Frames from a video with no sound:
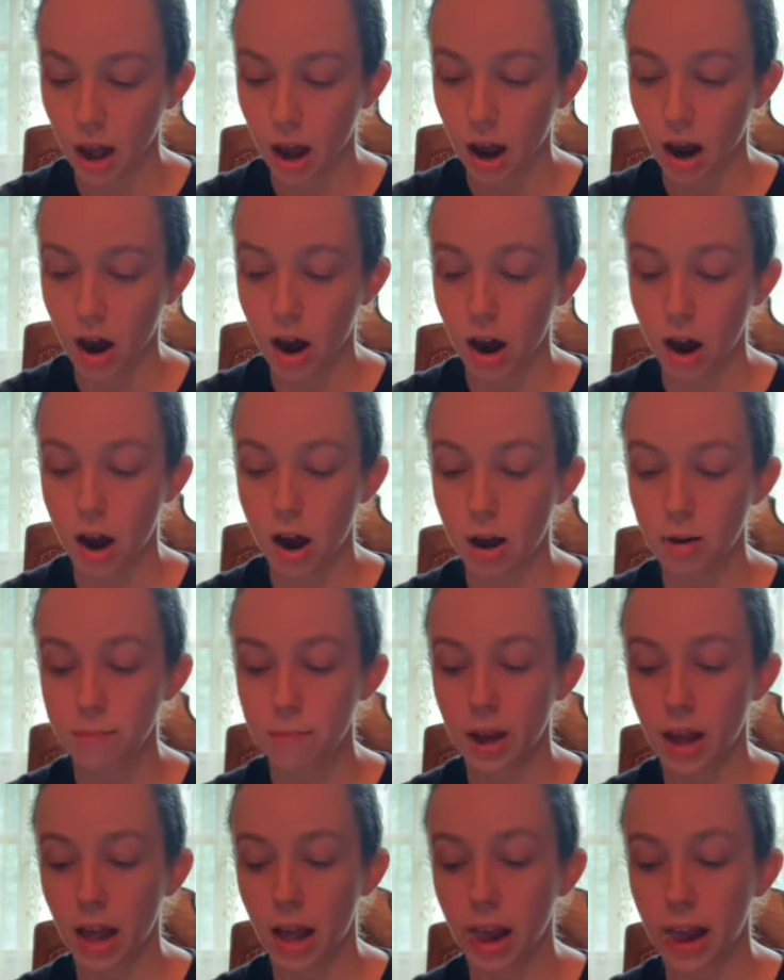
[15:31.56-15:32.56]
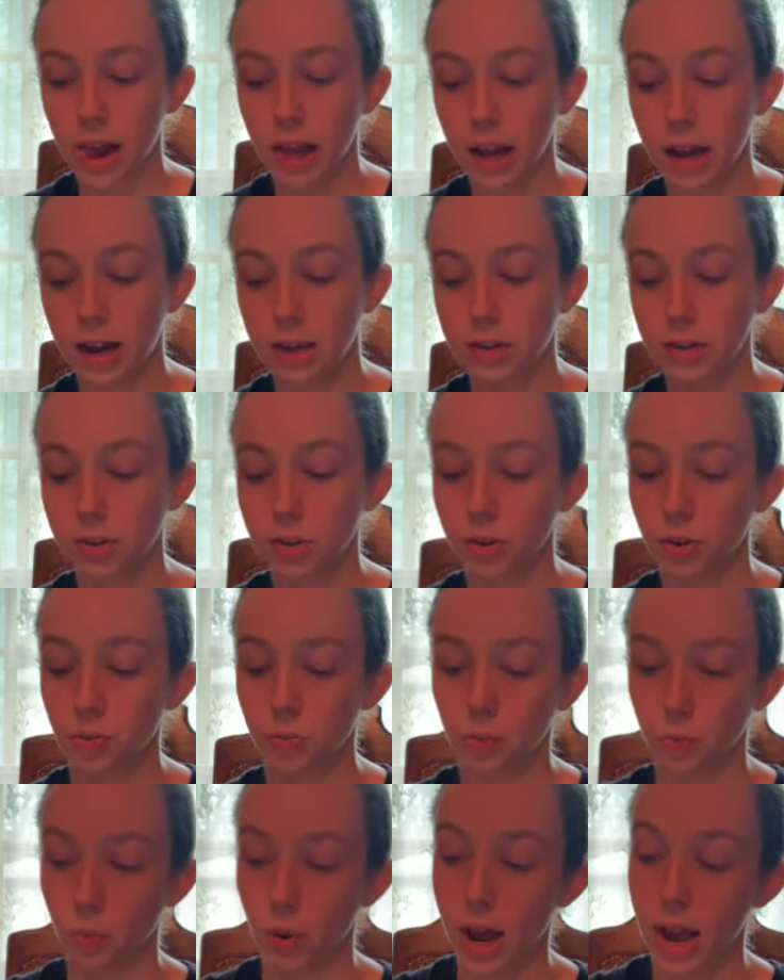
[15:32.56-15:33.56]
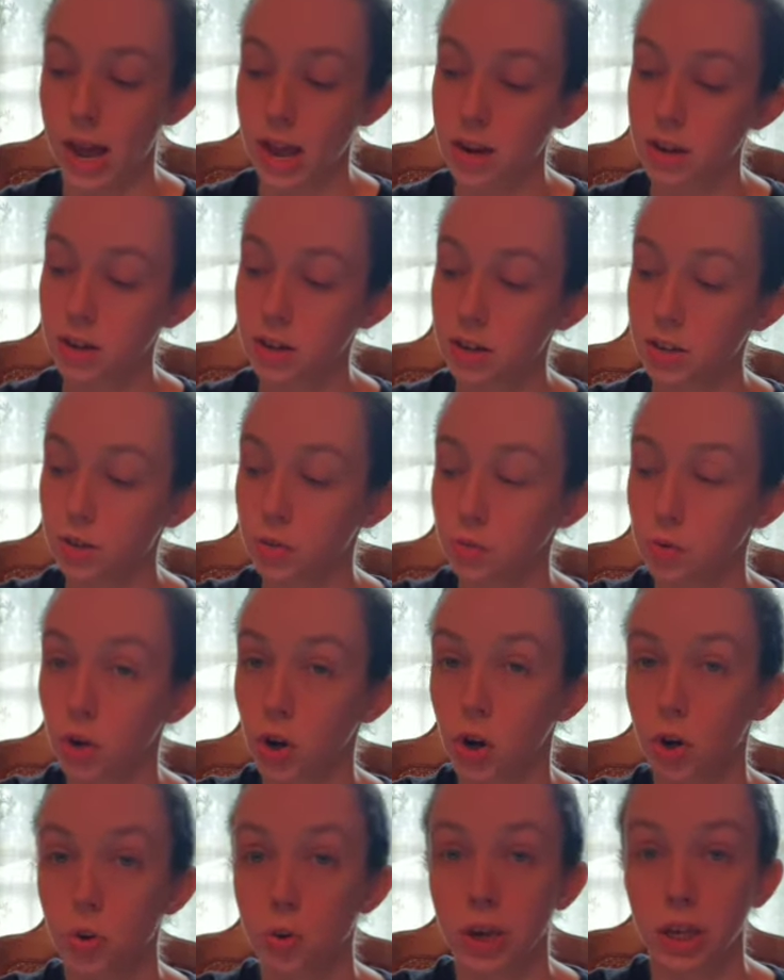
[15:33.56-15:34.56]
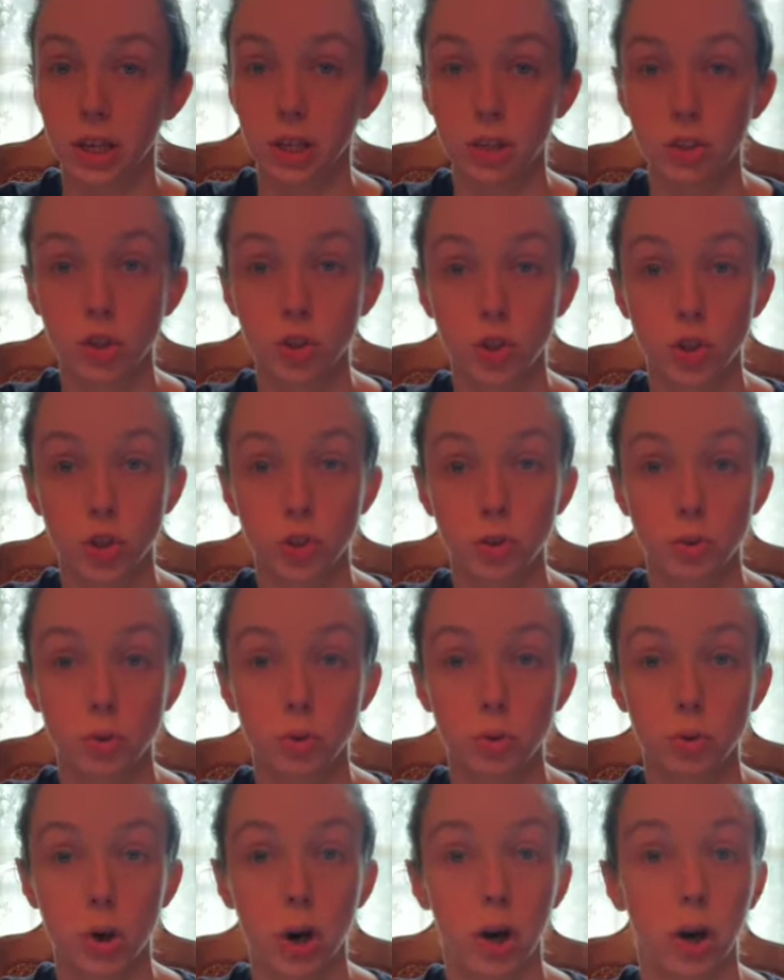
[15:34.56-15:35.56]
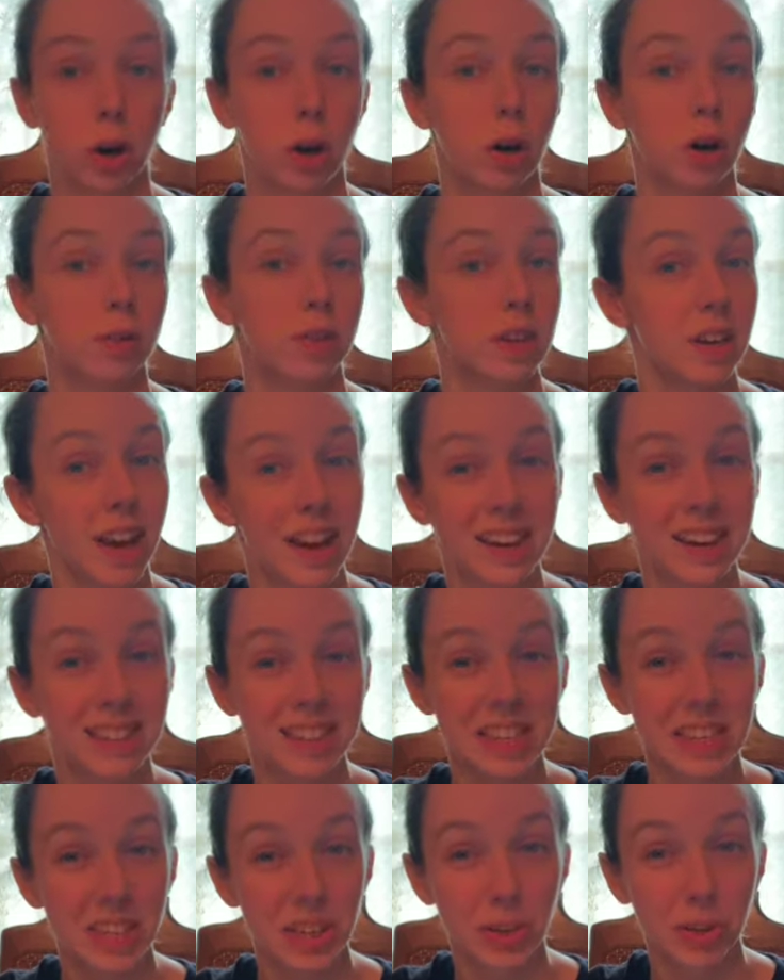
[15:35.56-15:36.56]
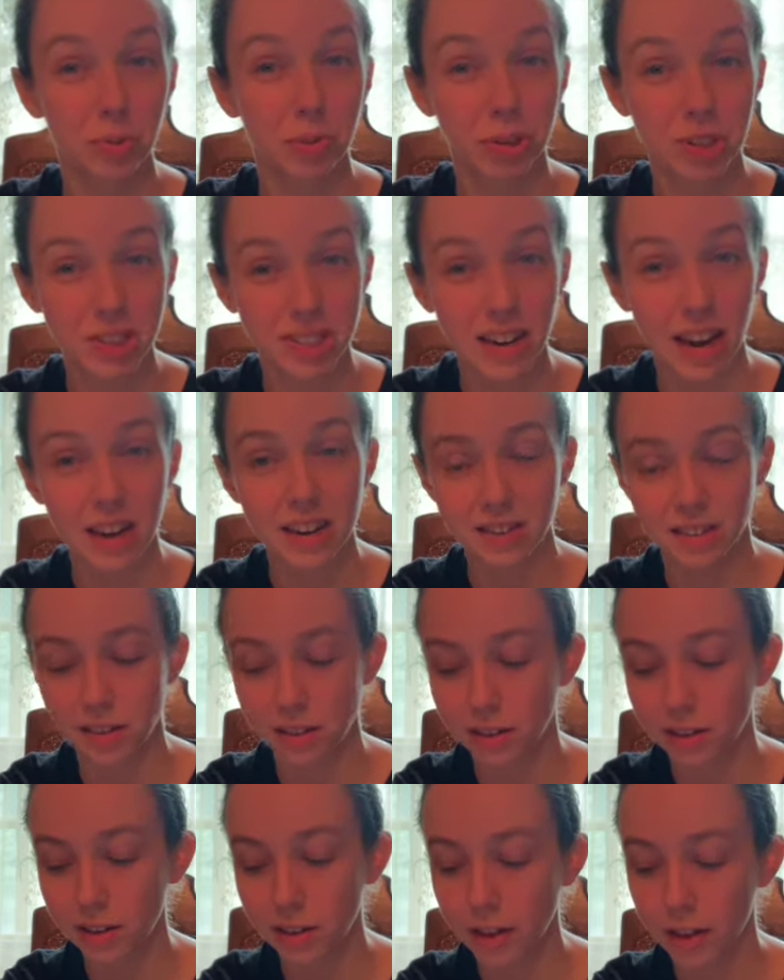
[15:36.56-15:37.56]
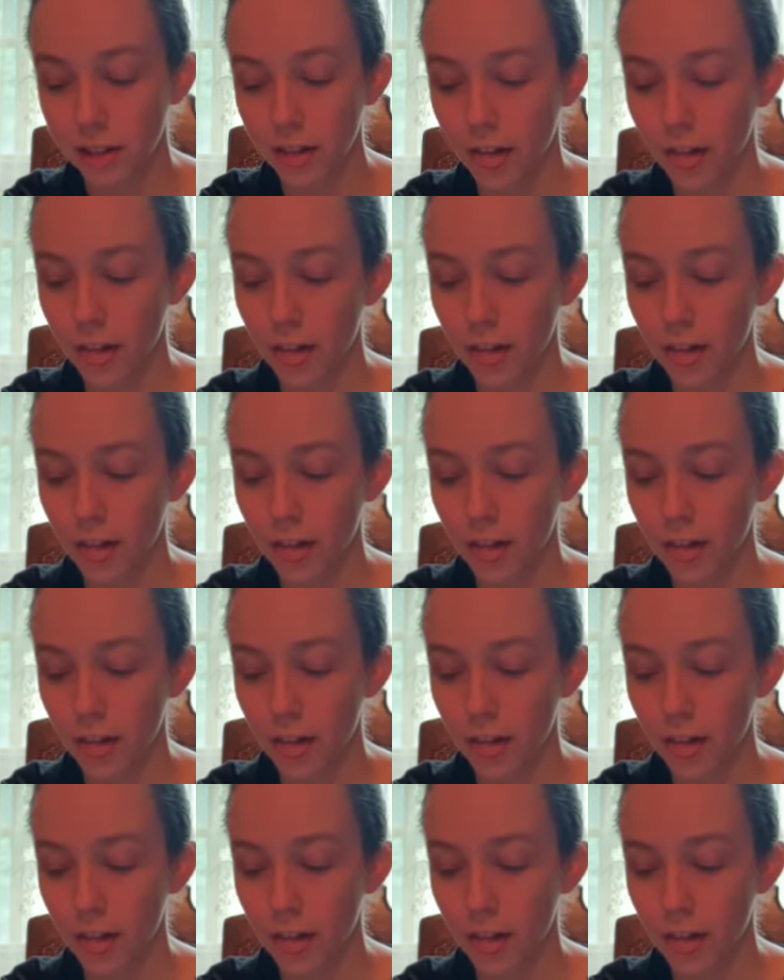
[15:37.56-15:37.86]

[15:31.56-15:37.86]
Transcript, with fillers: Um, and when you go into uh, the end of the year recital,